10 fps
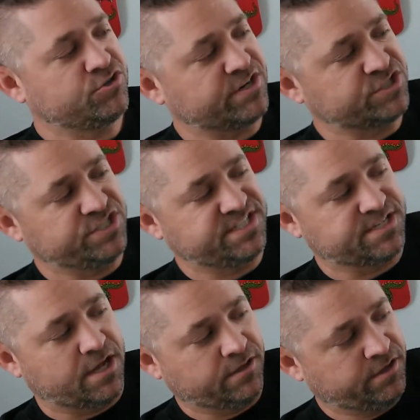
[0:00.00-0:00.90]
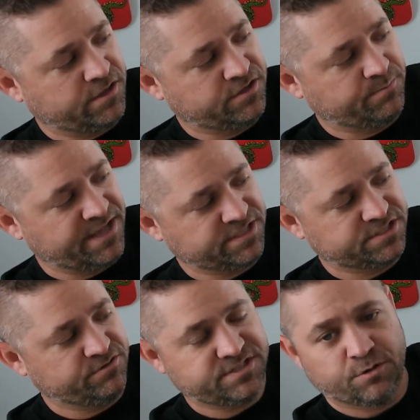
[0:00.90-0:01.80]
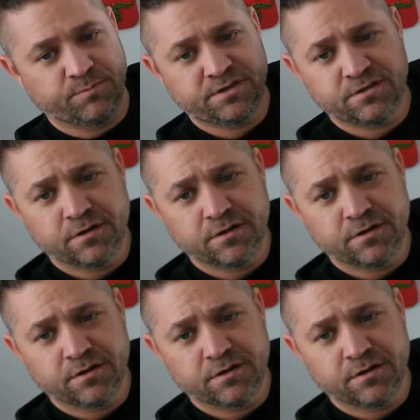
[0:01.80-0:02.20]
are actually solid on the Black Series helmet,